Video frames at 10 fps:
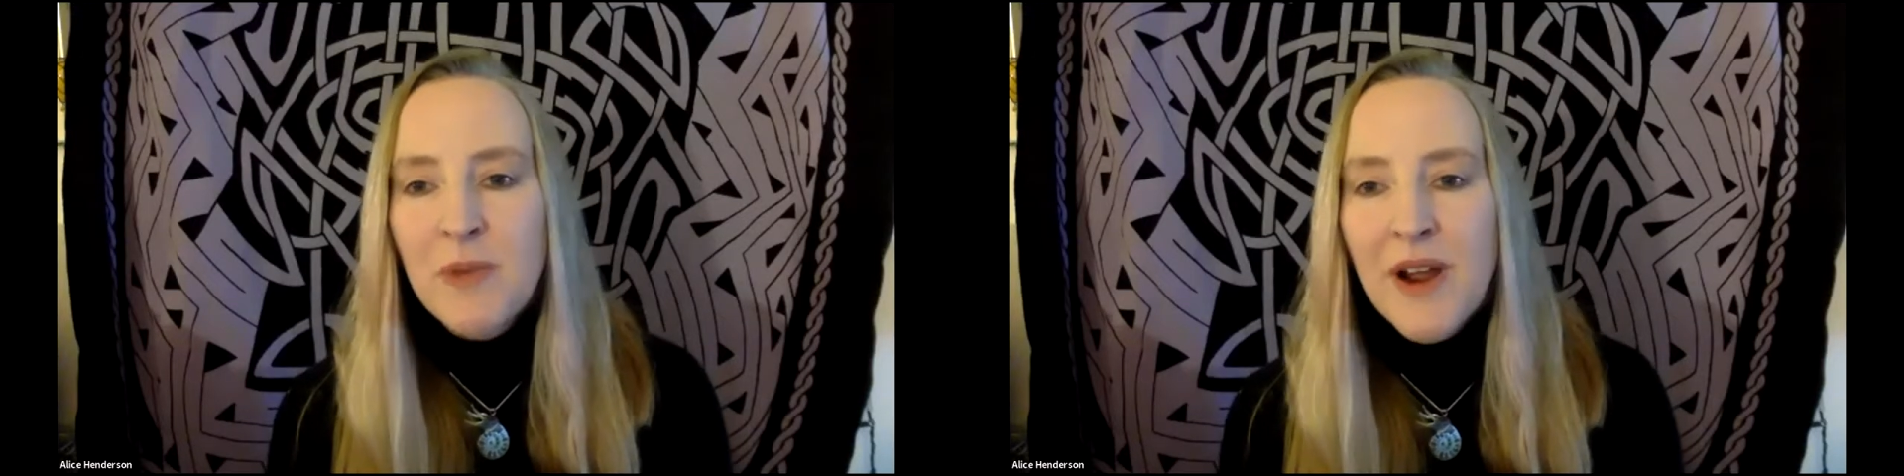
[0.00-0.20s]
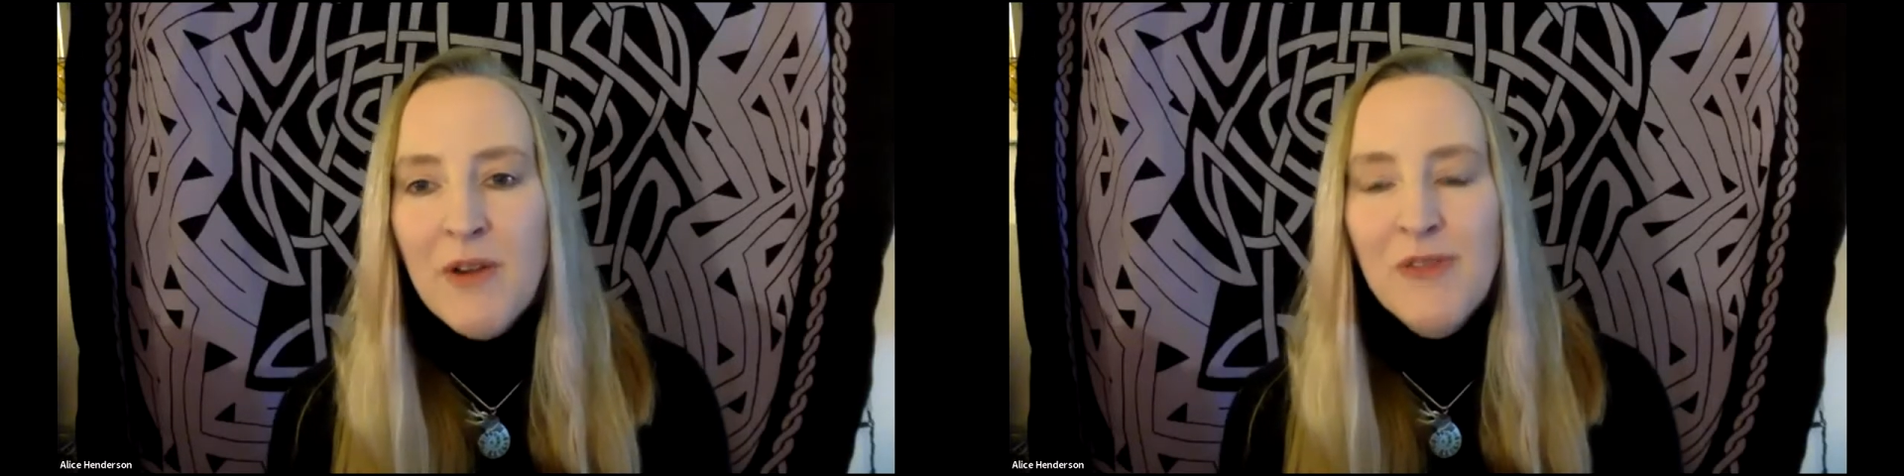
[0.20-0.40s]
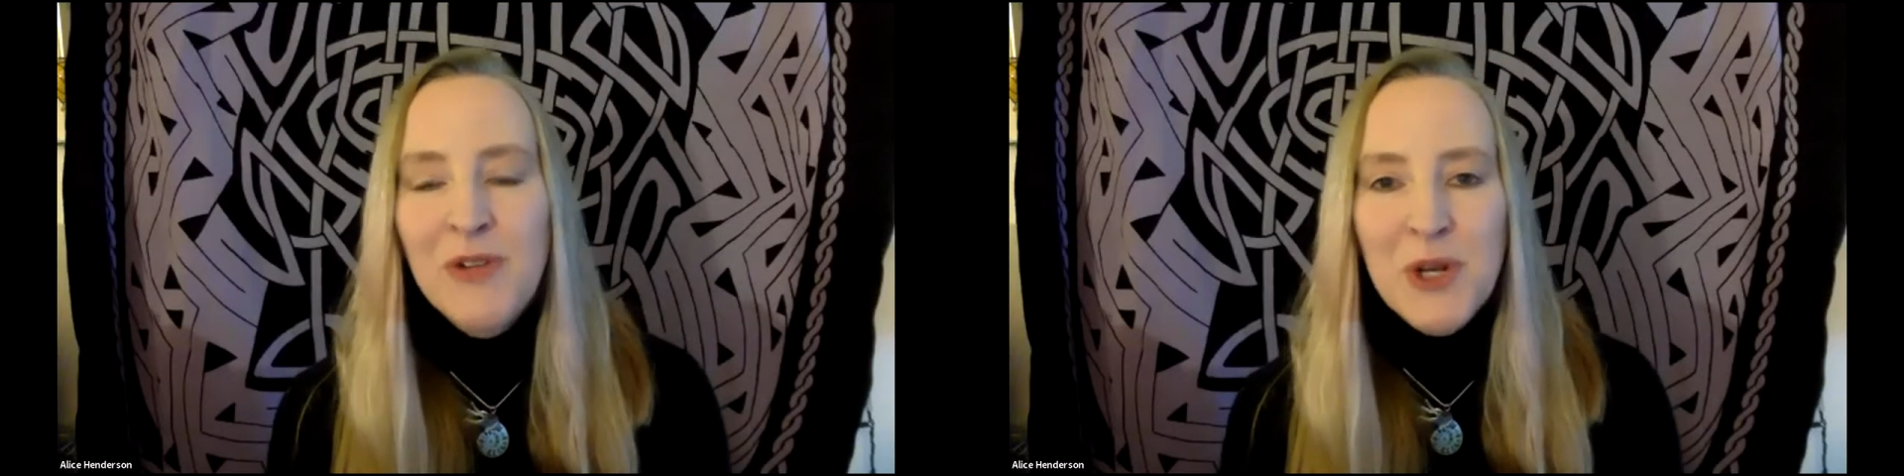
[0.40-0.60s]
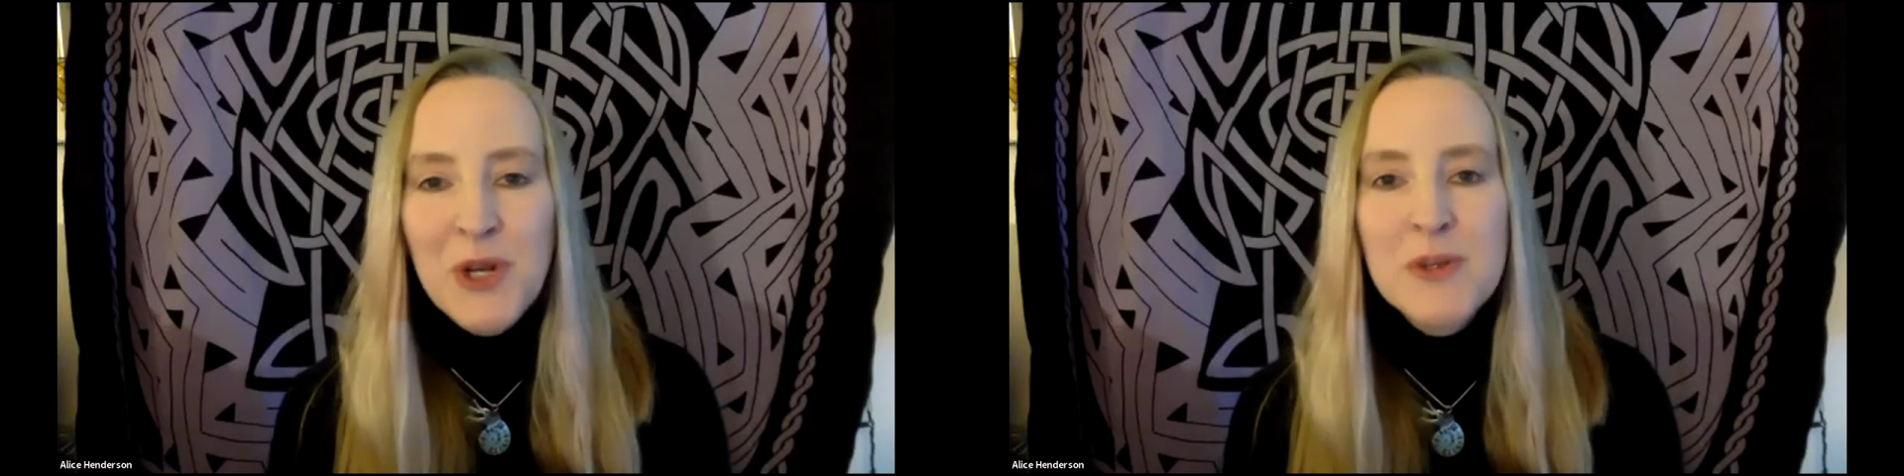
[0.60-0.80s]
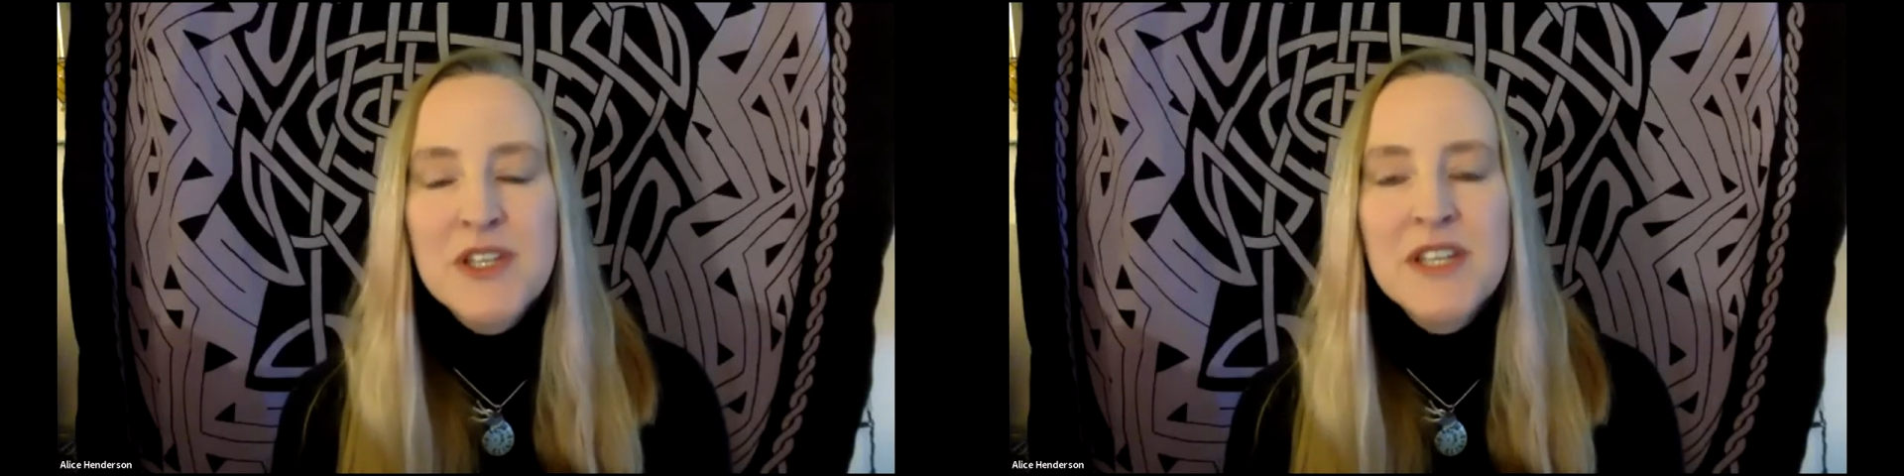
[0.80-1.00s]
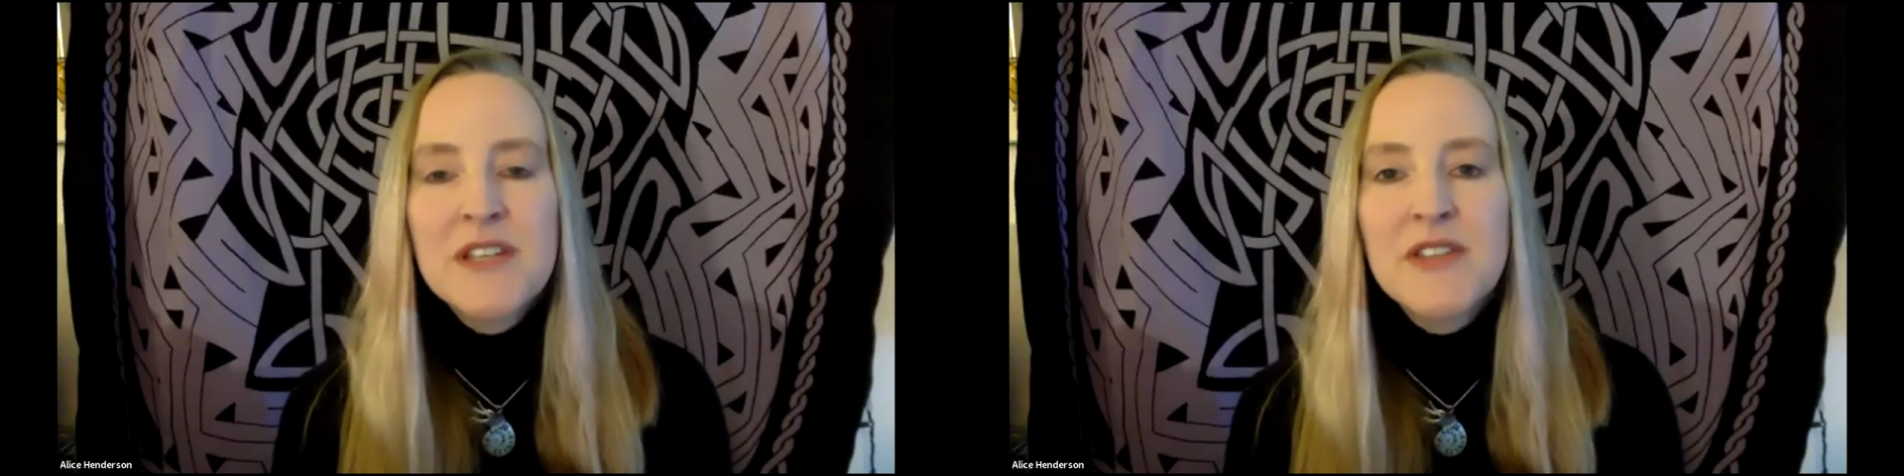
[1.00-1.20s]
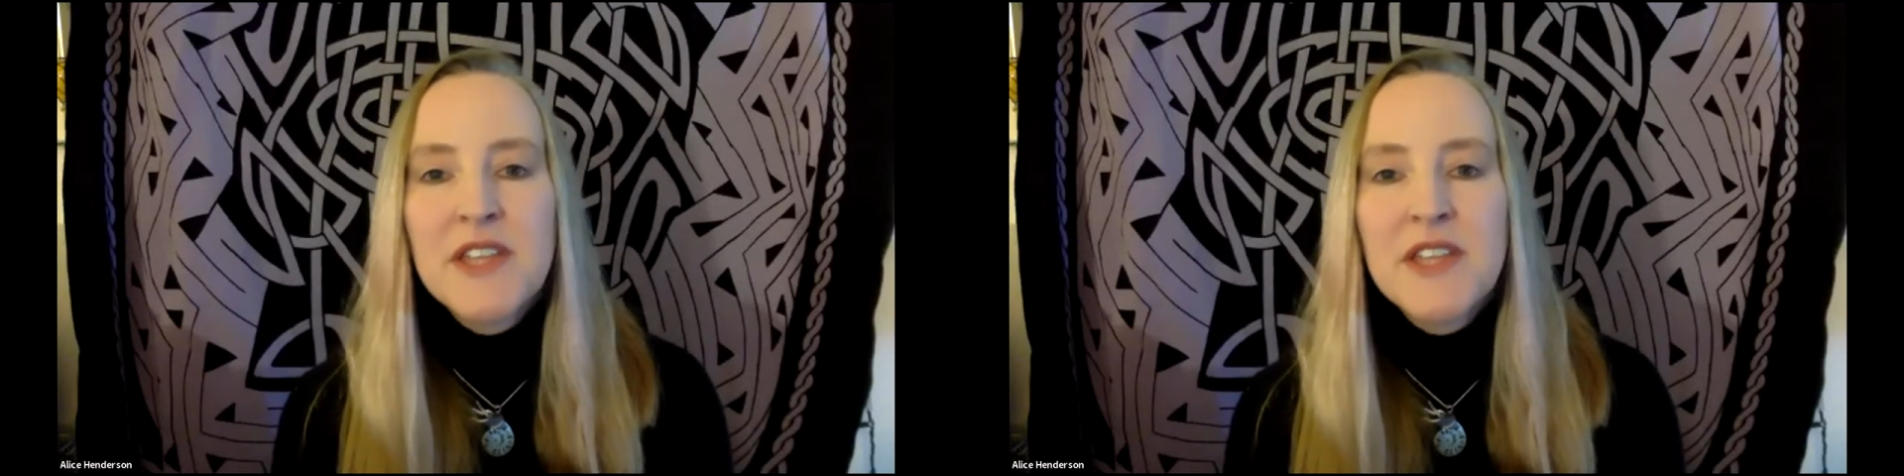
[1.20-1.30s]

powerful noses